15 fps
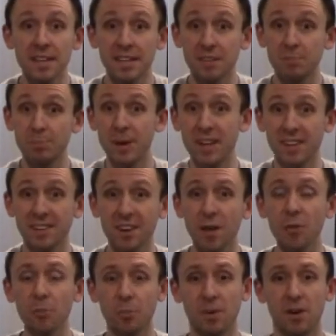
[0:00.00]
can pick
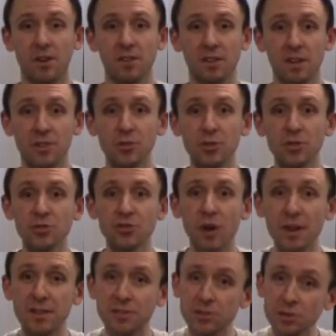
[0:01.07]
another part, and you can
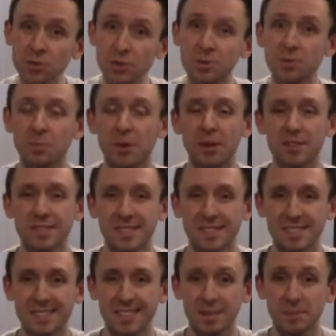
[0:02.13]
try to do those parts at
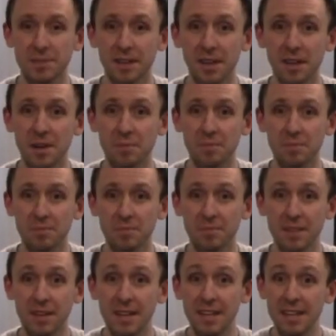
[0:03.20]
the same time.
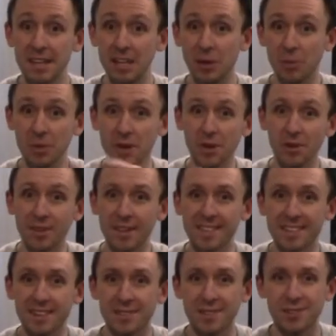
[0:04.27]
Here we go.
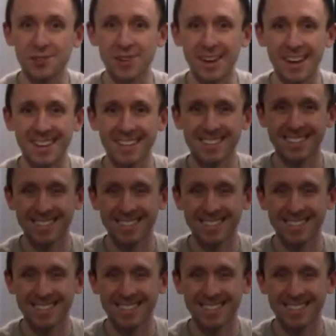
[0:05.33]
Let's give it a try.